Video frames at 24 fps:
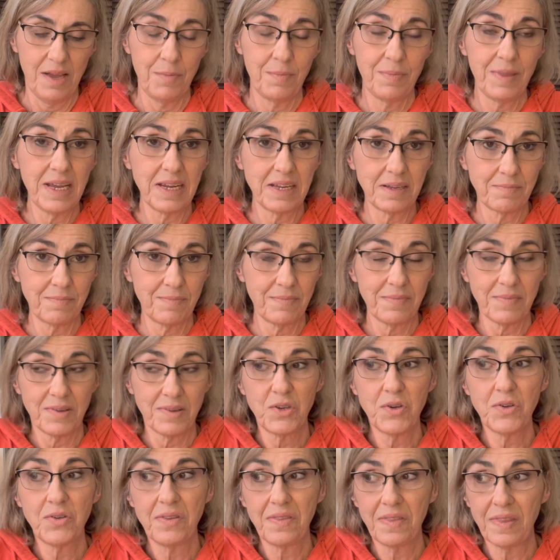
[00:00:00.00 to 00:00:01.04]
Like
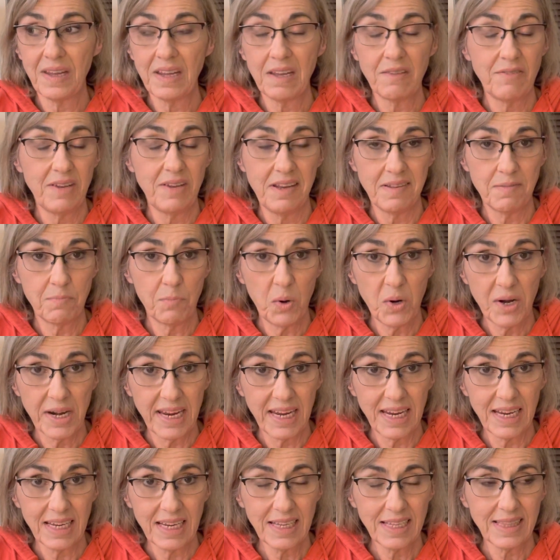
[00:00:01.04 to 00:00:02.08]
could think of it as
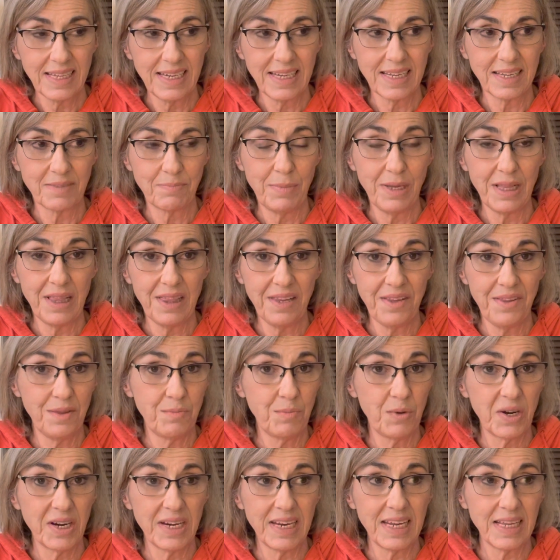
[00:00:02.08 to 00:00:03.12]
morning, like middle of the
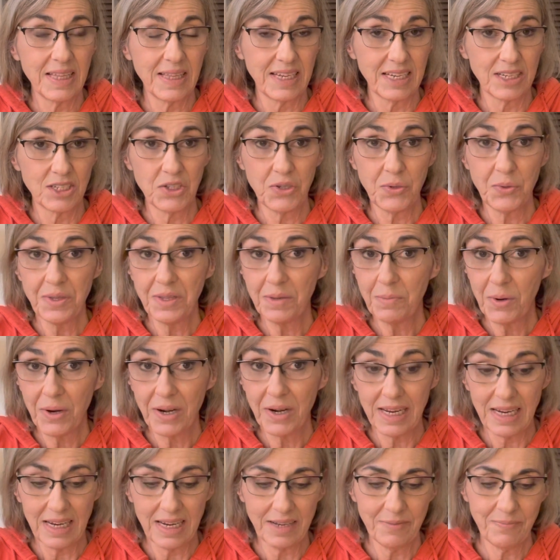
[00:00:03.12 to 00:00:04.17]
morning, like 2 in the
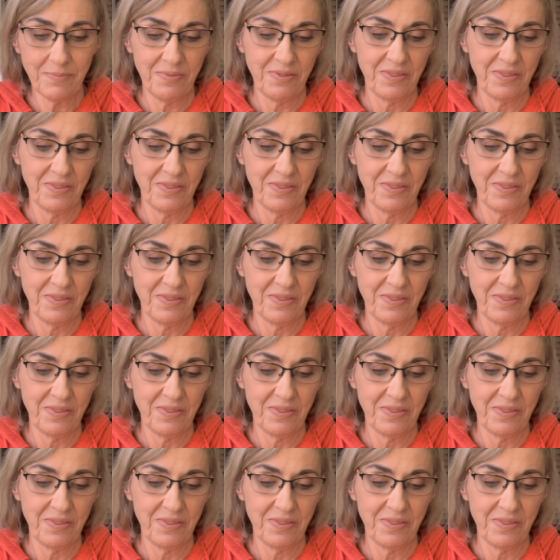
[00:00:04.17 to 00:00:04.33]
morning.